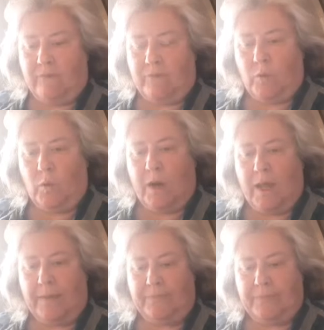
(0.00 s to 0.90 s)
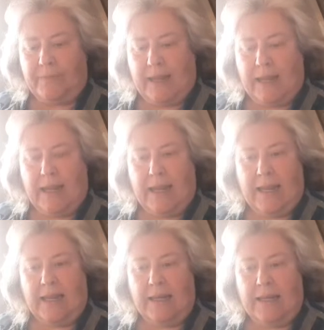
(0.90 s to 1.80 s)
for Ula.
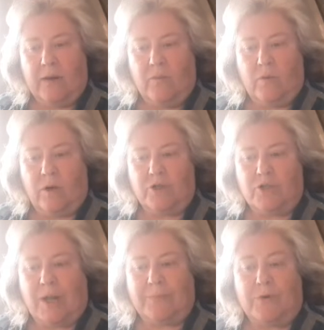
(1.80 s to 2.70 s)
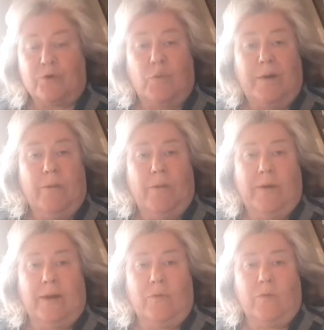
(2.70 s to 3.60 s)
And we're on chapter
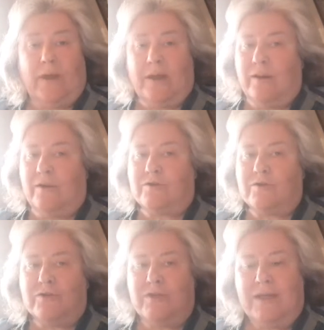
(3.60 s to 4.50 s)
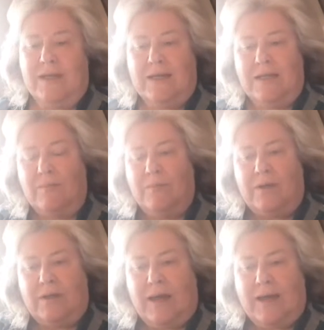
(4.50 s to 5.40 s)
21. We're getting closer to the end of the
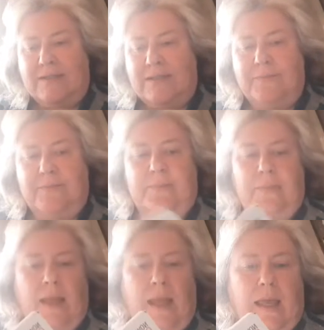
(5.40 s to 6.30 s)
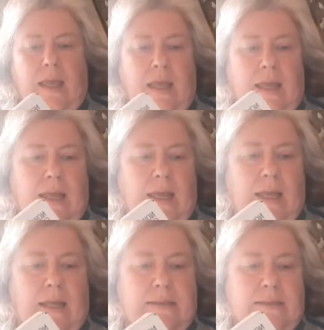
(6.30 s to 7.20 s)
book, guys.
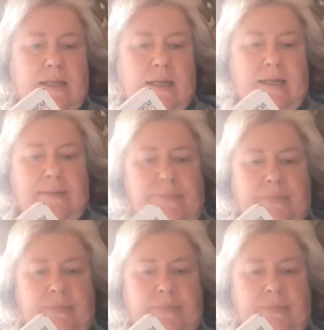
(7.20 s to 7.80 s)
And today,